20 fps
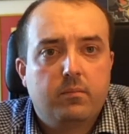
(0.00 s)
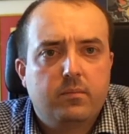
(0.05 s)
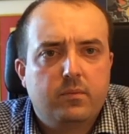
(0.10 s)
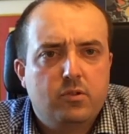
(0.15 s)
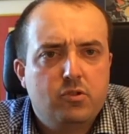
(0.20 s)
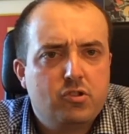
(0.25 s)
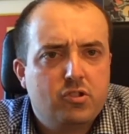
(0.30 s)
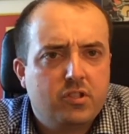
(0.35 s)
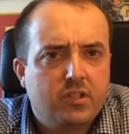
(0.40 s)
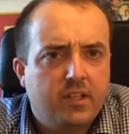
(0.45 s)

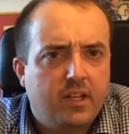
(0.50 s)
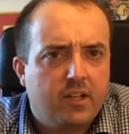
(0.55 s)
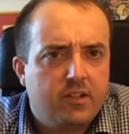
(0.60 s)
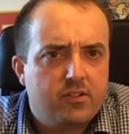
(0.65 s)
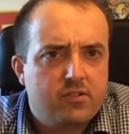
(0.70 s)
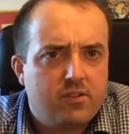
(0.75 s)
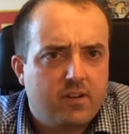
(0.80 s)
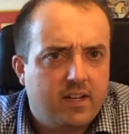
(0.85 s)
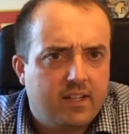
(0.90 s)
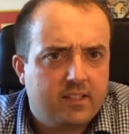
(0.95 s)
usually I'll
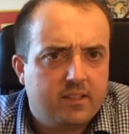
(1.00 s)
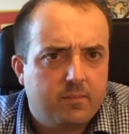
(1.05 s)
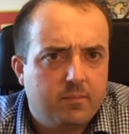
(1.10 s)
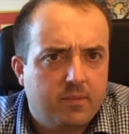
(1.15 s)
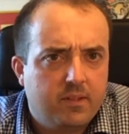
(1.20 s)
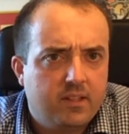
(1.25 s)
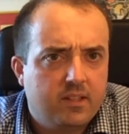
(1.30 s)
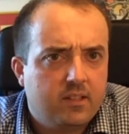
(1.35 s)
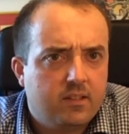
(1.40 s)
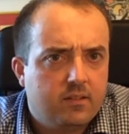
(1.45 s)
direct them
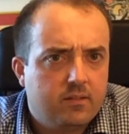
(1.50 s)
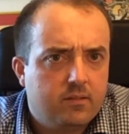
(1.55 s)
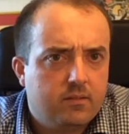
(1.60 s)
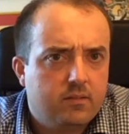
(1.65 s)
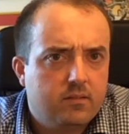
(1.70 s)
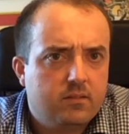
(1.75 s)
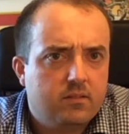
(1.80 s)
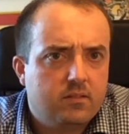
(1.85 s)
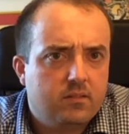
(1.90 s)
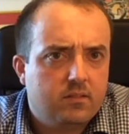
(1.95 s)
in the
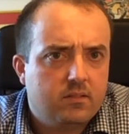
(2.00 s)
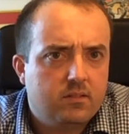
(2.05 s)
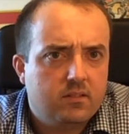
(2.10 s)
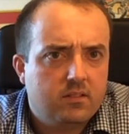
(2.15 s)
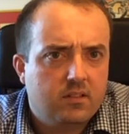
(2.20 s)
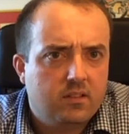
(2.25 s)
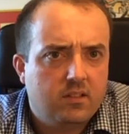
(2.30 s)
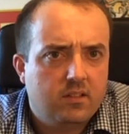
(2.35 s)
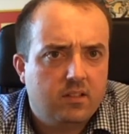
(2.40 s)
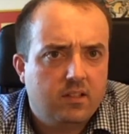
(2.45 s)

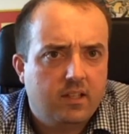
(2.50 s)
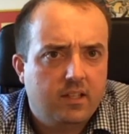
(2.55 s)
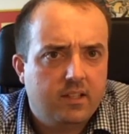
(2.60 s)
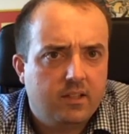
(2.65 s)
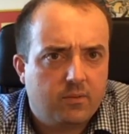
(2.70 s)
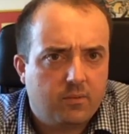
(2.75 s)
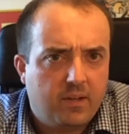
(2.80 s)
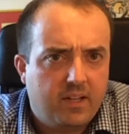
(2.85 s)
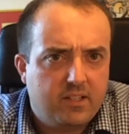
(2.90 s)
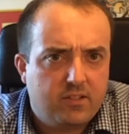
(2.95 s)

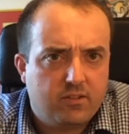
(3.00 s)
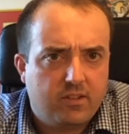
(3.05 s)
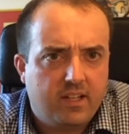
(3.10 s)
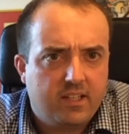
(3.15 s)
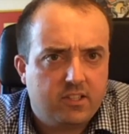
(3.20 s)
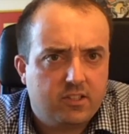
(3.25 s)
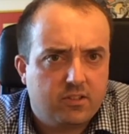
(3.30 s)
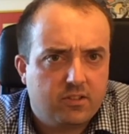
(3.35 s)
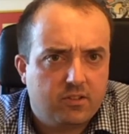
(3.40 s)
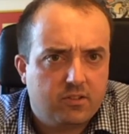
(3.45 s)
right
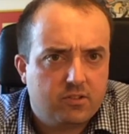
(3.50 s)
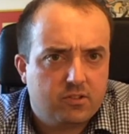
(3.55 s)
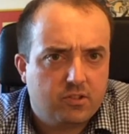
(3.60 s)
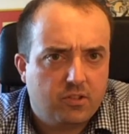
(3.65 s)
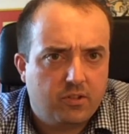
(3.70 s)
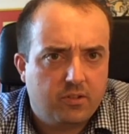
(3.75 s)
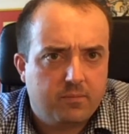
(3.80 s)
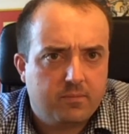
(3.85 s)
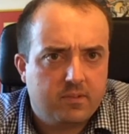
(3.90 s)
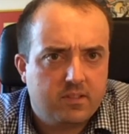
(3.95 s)
direction or
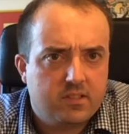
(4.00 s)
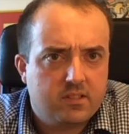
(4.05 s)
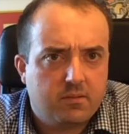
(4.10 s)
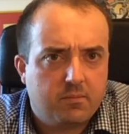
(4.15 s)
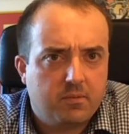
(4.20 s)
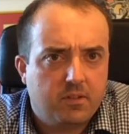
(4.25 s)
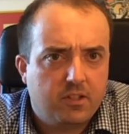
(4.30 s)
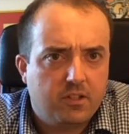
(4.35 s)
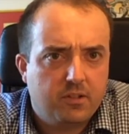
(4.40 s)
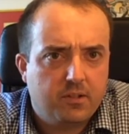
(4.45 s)
show them to
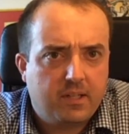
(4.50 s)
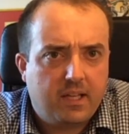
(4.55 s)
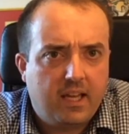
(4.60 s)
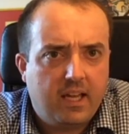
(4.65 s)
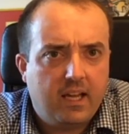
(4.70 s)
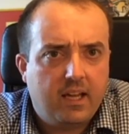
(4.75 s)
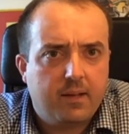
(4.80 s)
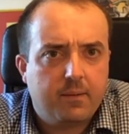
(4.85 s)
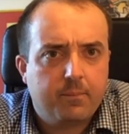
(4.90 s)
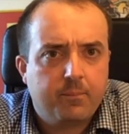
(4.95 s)
somebody who
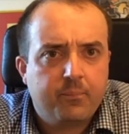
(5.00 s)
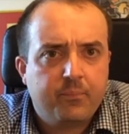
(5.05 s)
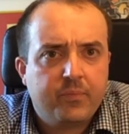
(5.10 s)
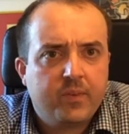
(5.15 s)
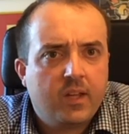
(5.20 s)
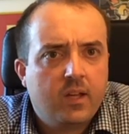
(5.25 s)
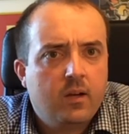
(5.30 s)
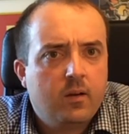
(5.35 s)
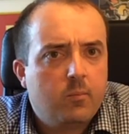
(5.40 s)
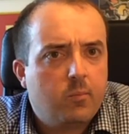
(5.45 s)
can.
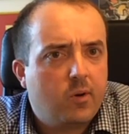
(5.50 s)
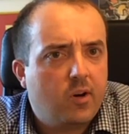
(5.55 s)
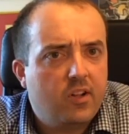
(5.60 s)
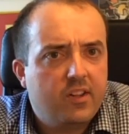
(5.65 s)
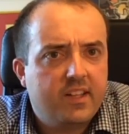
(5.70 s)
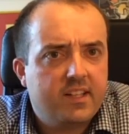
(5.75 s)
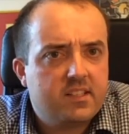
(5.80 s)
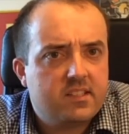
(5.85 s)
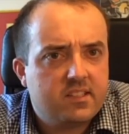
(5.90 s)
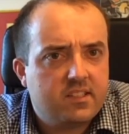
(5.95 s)
But all
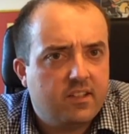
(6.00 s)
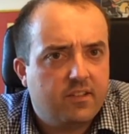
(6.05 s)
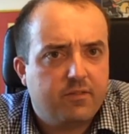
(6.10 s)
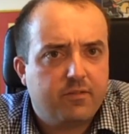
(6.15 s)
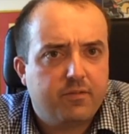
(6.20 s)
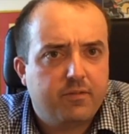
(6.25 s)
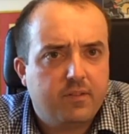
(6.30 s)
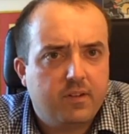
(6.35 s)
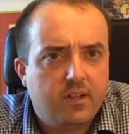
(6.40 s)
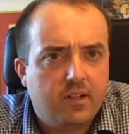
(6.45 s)
that
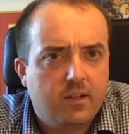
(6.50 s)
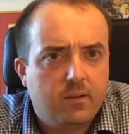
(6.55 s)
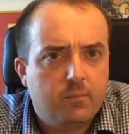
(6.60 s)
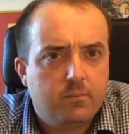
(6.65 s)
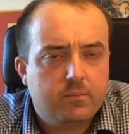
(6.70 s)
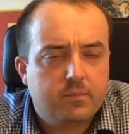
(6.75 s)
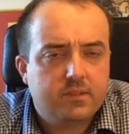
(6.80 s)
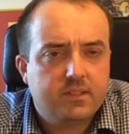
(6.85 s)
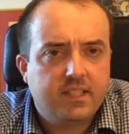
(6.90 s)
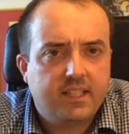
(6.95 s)
stuff
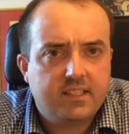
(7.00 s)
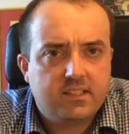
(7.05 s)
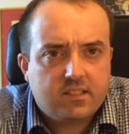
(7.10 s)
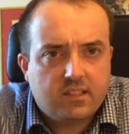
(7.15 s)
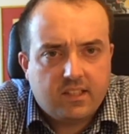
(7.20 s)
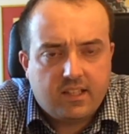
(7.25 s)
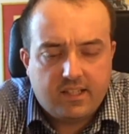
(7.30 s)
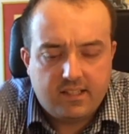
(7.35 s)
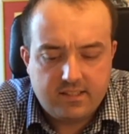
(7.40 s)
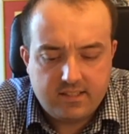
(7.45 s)
takes a
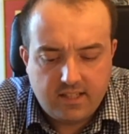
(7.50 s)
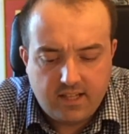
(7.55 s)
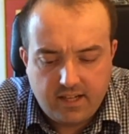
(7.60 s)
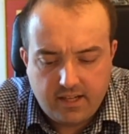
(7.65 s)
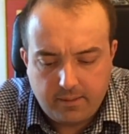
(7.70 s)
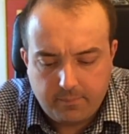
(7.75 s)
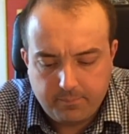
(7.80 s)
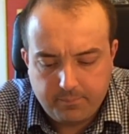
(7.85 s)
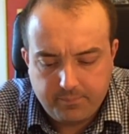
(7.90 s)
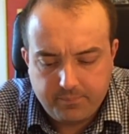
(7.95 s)
lot of
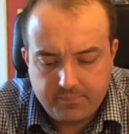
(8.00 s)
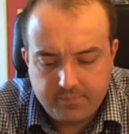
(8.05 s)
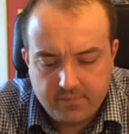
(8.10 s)
time.